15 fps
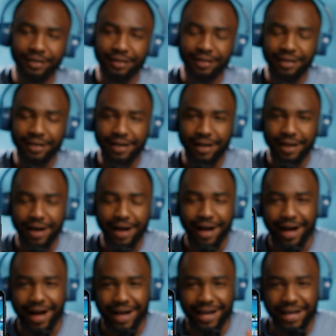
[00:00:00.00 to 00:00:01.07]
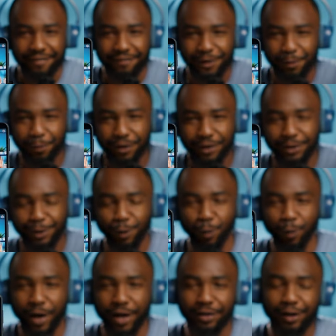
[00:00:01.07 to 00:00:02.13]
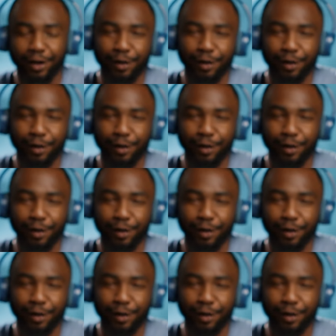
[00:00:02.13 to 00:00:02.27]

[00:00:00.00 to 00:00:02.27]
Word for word: on your camera, talk about your services.